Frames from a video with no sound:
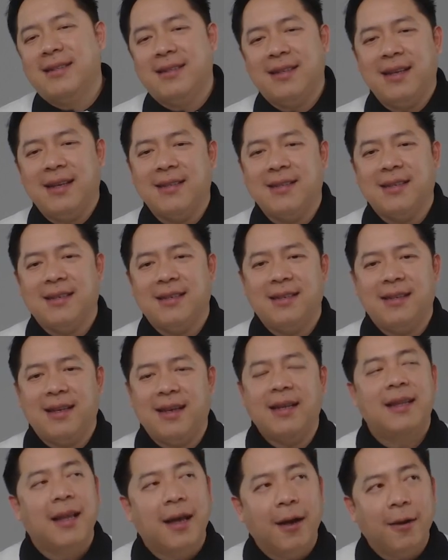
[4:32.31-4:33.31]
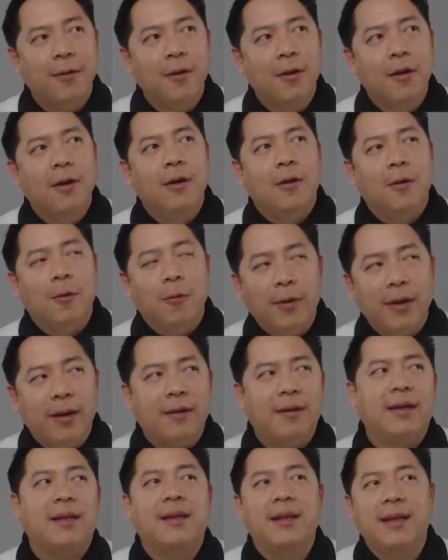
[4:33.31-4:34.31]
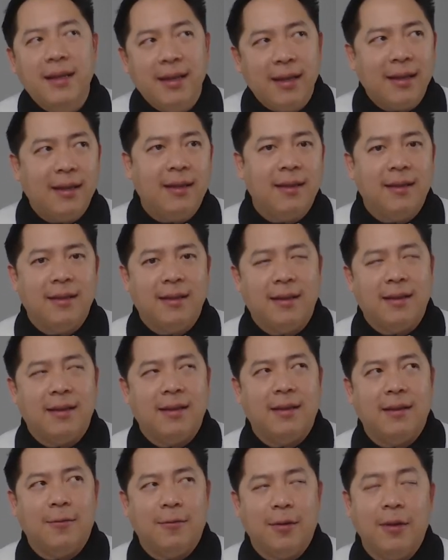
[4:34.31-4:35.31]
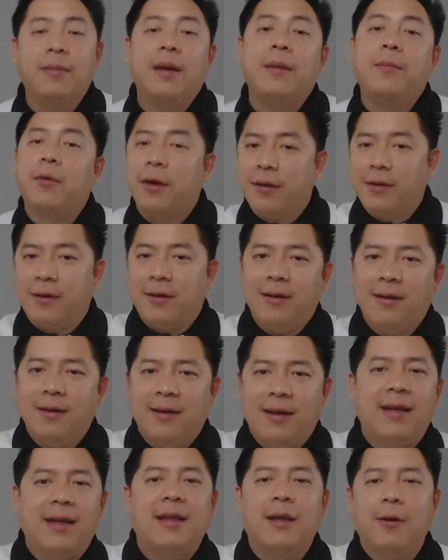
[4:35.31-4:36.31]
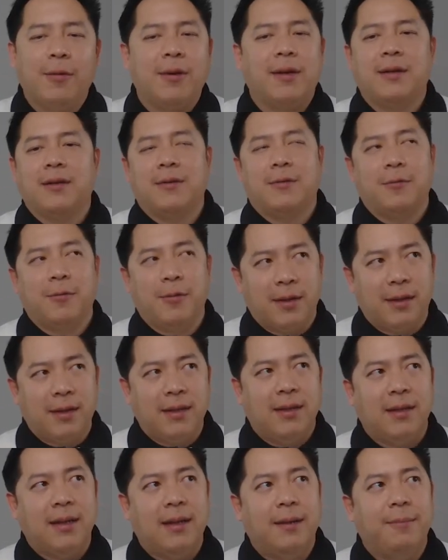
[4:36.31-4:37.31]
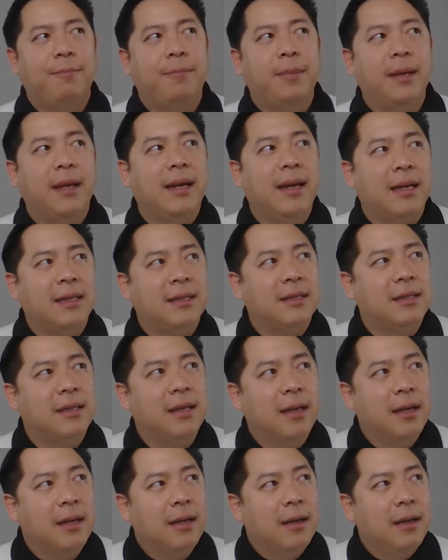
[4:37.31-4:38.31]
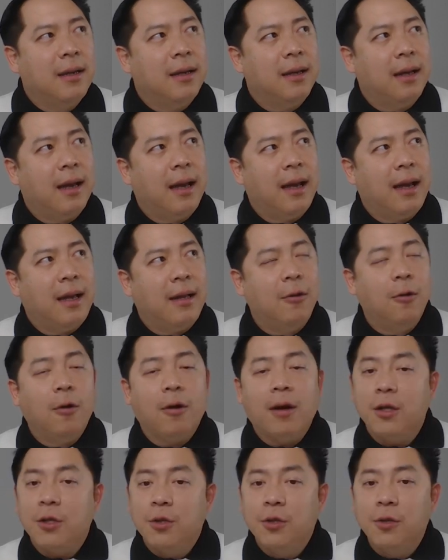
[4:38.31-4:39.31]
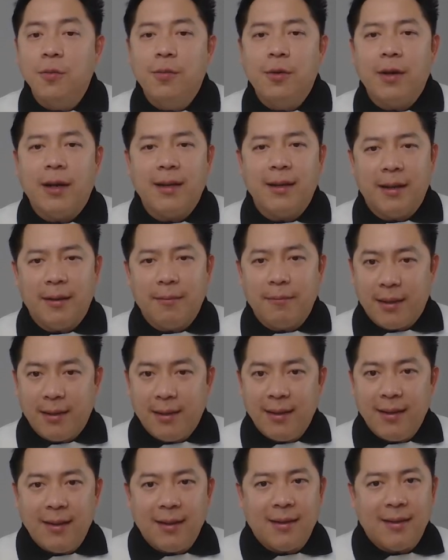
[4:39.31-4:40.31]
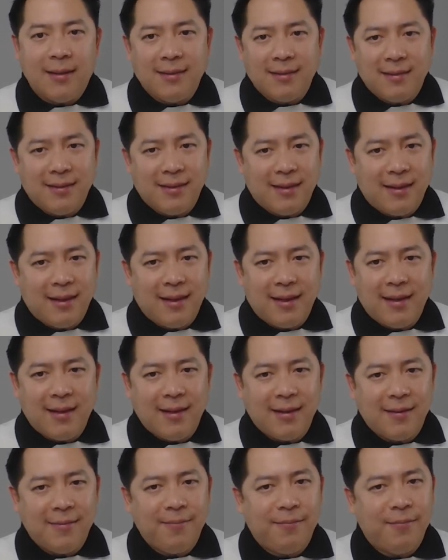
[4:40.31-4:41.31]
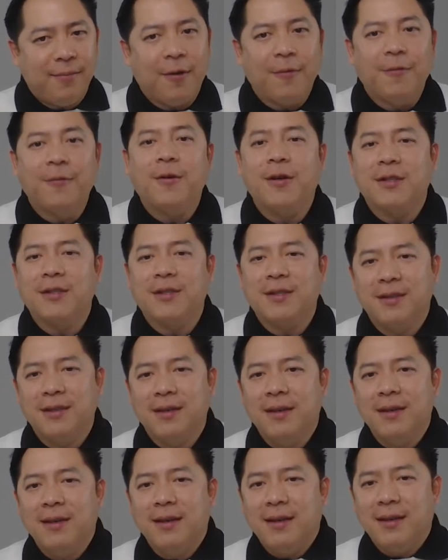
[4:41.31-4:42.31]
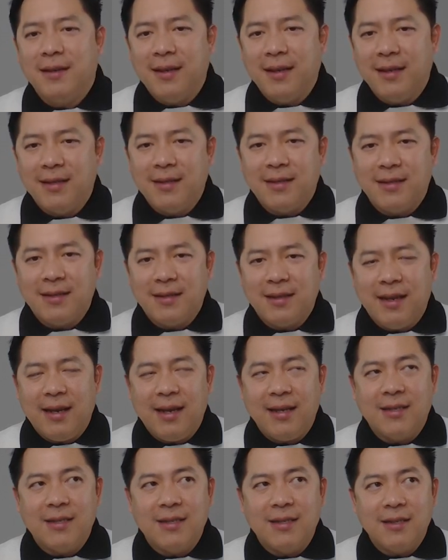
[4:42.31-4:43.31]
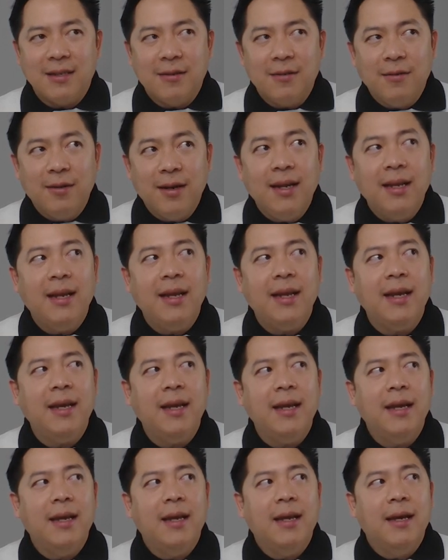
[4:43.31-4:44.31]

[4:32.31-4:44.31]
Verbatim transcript: his lesson. And now, we redid it with my brother, and now we're we're the biggest uh, local shoe brand in Manila. And of course, it's it's really